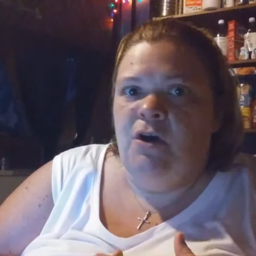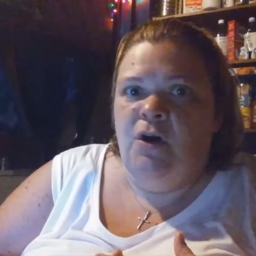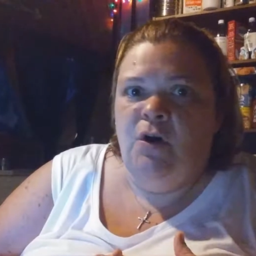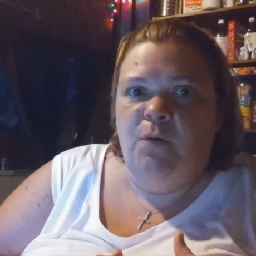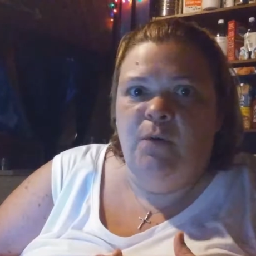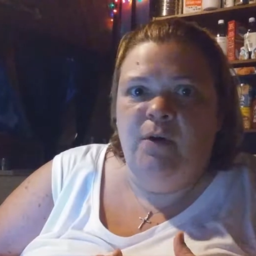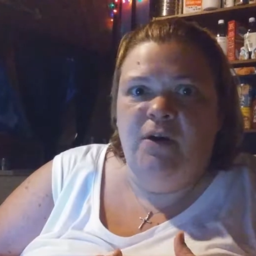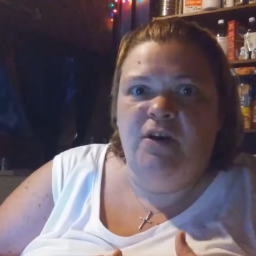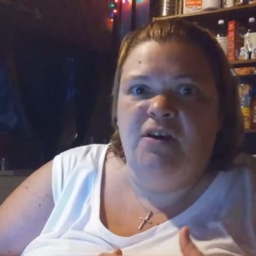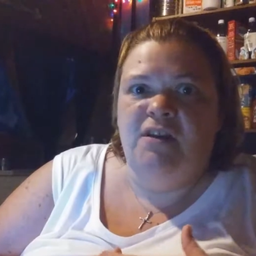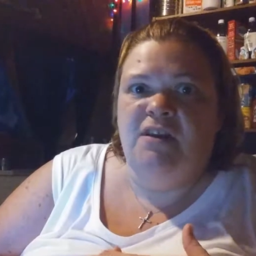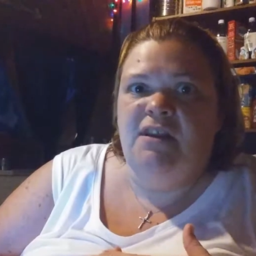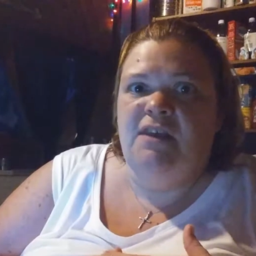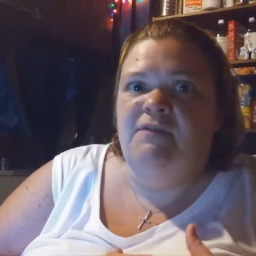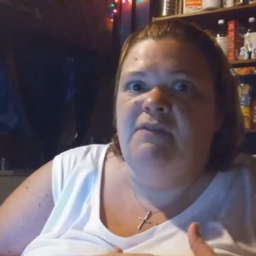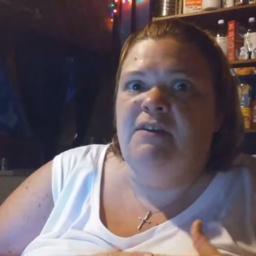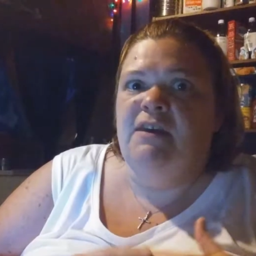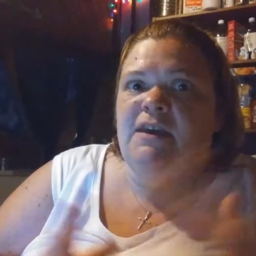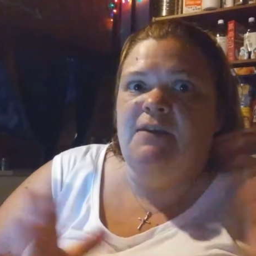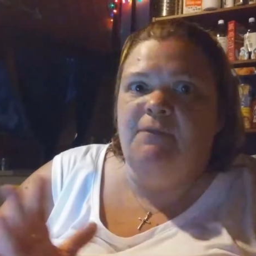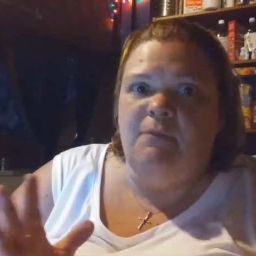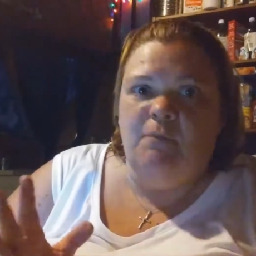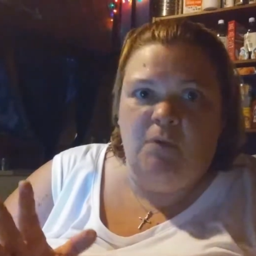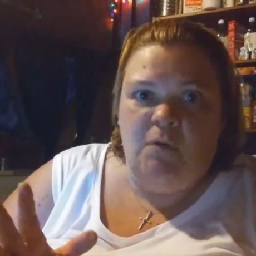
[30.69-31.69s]
We couldn't even
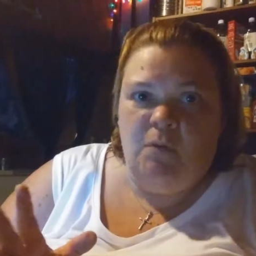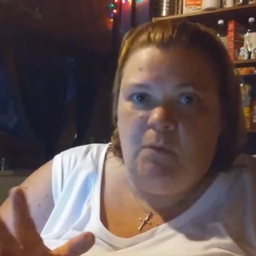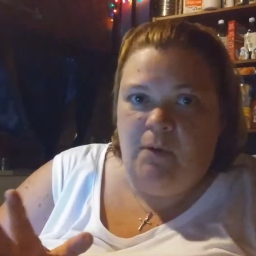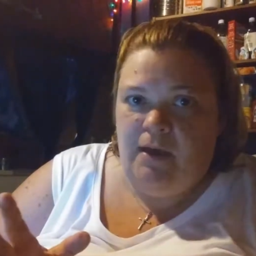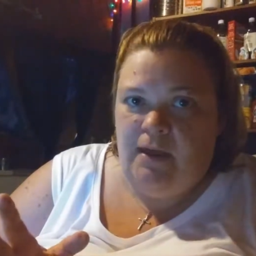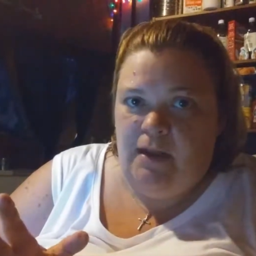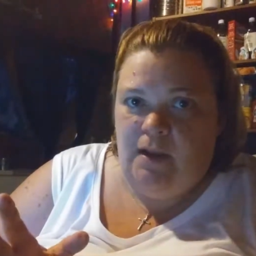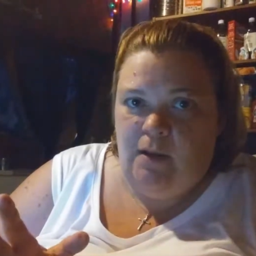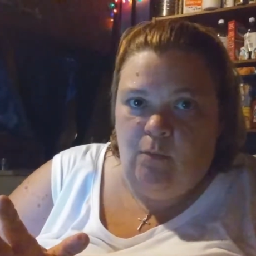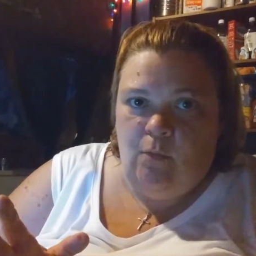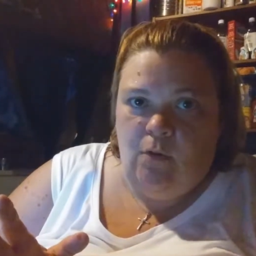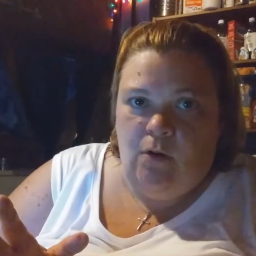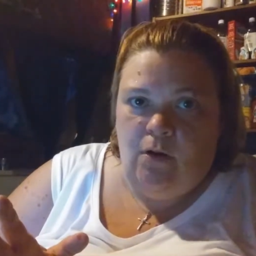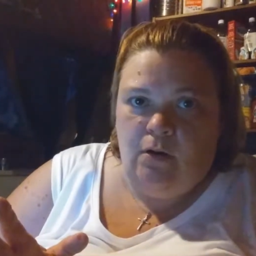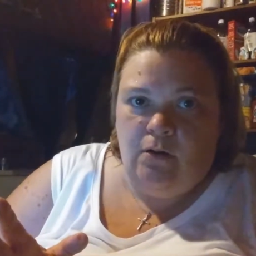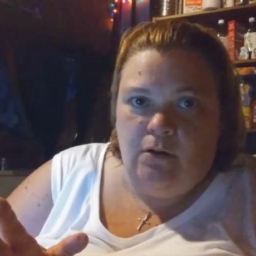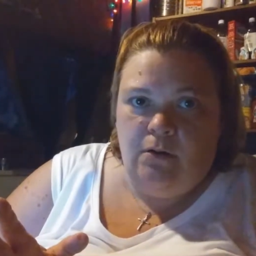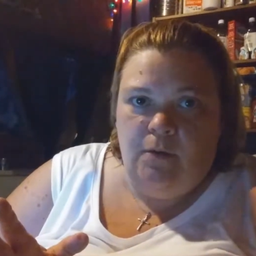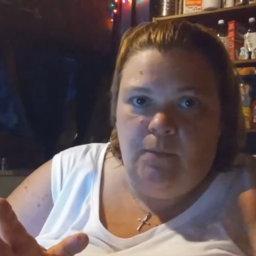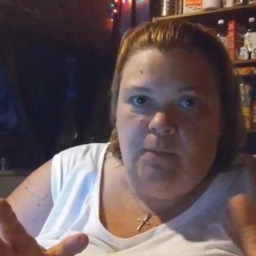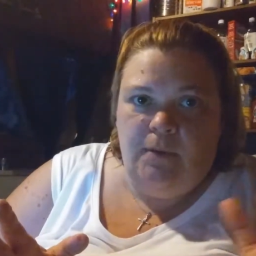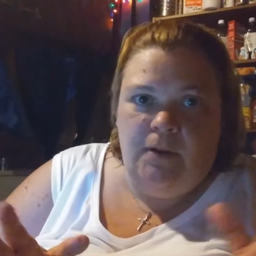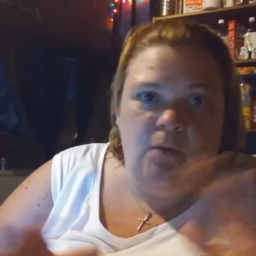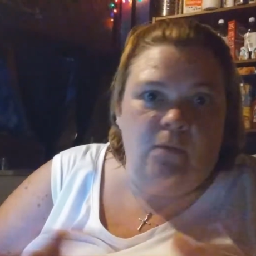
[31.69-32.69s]
give them away anymore.
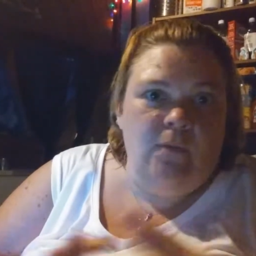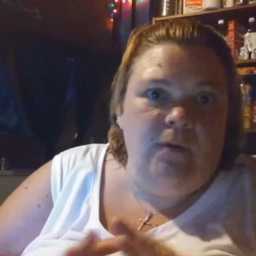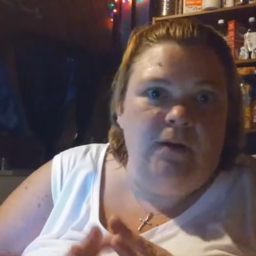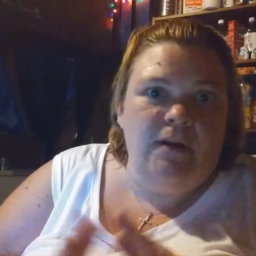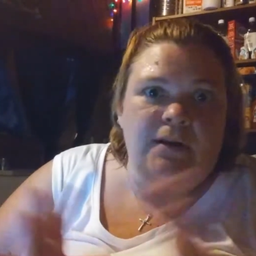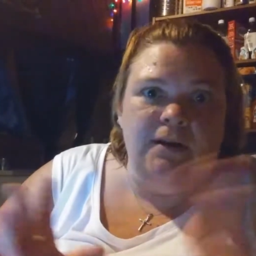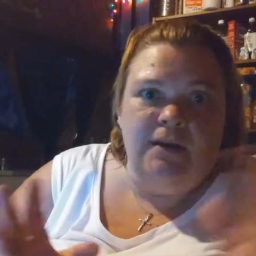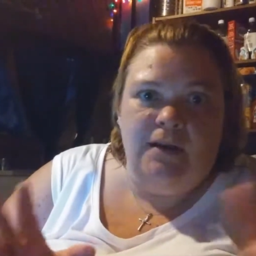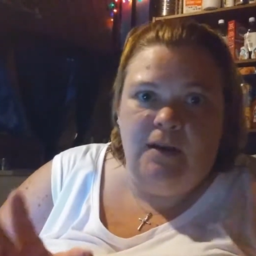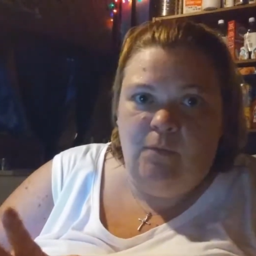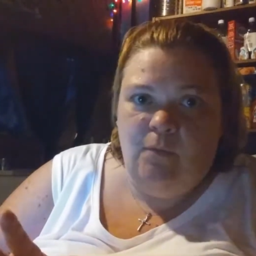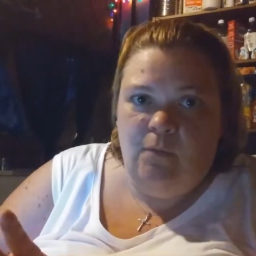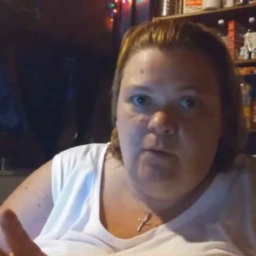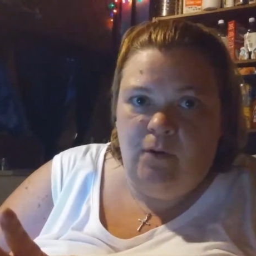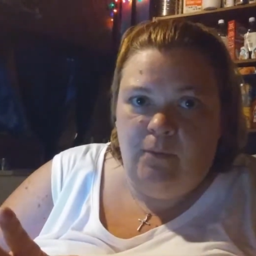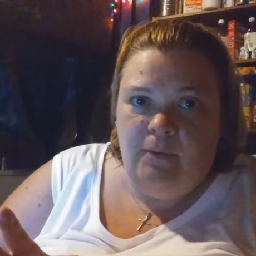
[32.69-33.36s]
Nobody wanted any more.